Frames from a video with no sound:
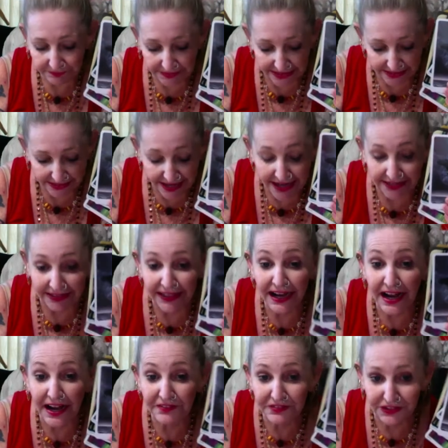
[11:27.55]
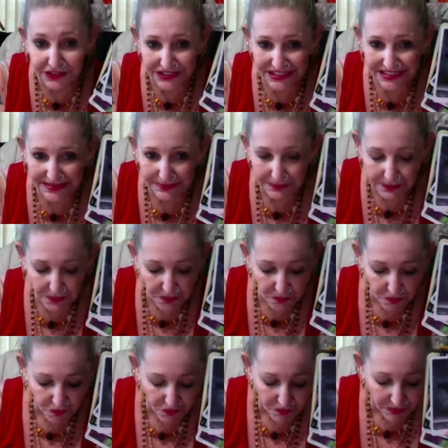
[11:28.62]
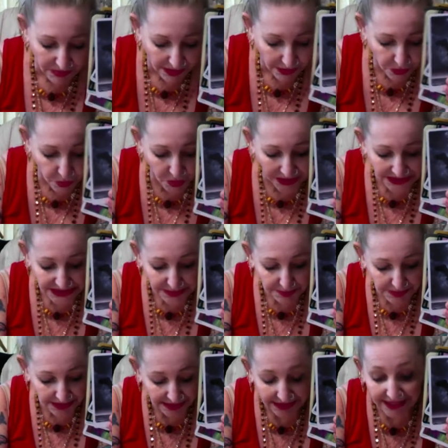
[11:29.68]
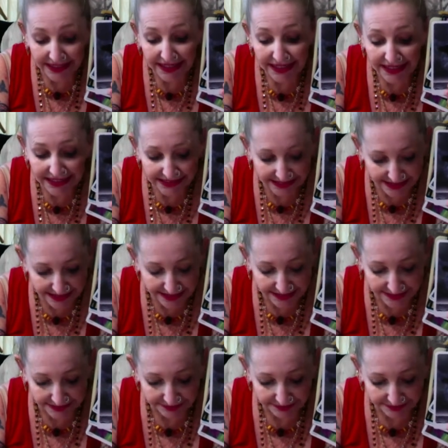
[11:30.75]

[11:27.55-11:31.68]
that uncovers what's been hidden.